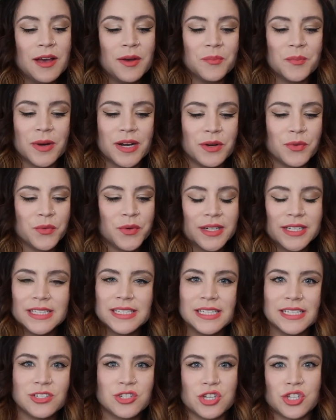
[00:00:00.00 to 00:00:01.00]
but it
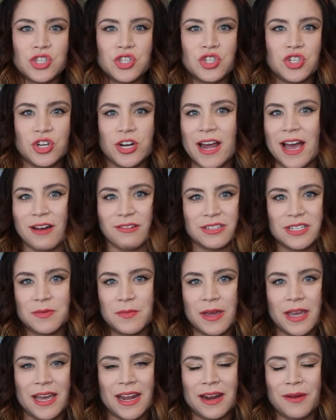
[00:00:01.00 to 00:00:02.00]
really just stood out to
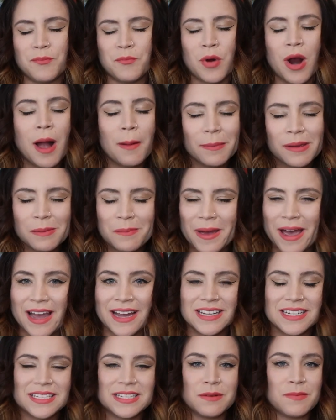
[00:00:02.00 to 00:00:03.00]
me, and it brought me
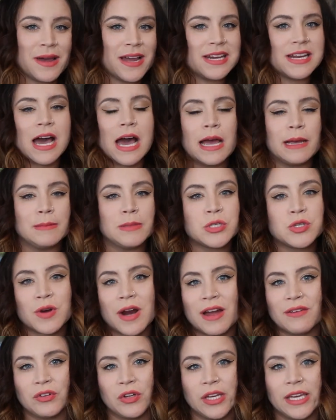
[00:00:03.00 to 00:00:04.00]
back to my times
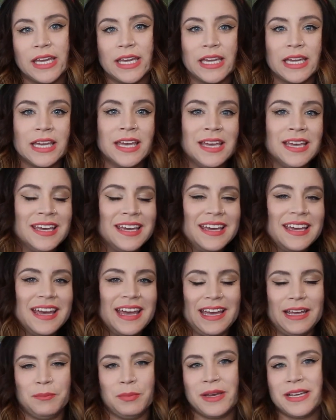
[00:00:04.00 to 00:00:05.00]
traveling
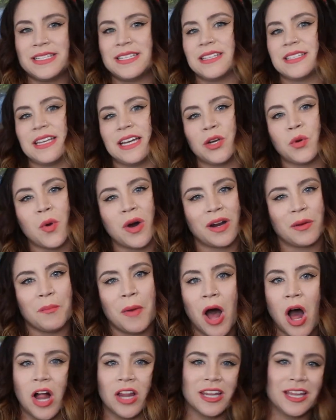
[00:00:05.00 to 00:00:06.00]
in places like
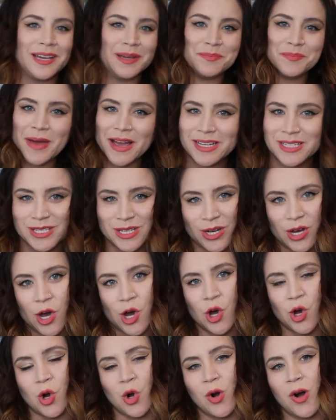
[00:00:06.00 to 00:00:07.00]
Guatemala,
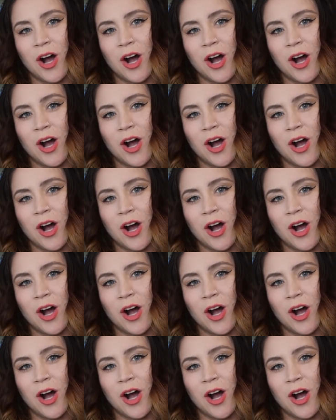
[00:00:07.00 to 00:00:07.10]
Mexico,